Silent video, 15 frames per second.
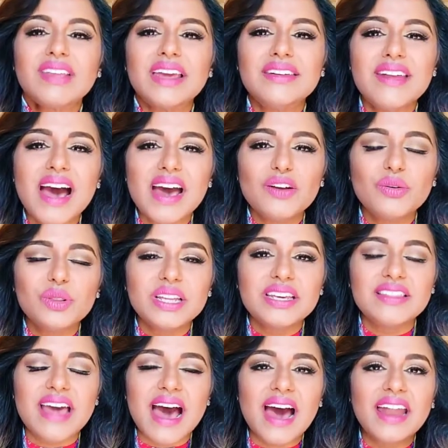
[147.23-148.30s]
Not only
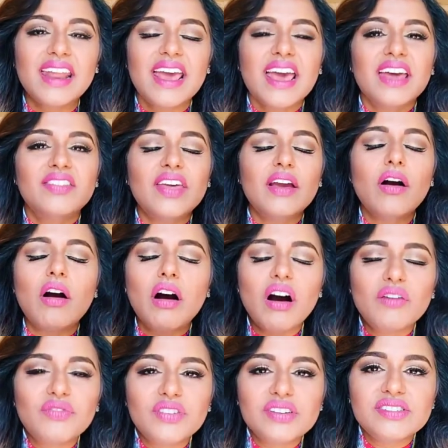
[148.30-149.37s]
that, they
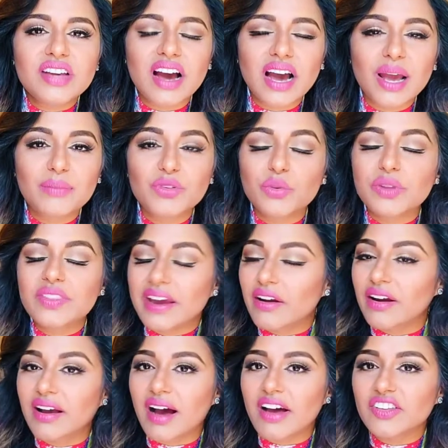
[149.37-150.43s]
oftentimes, when they
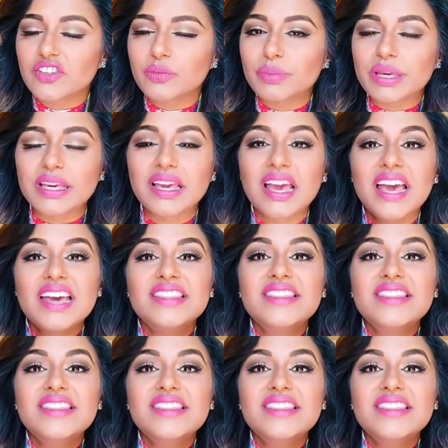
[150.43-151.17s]
are gossiping,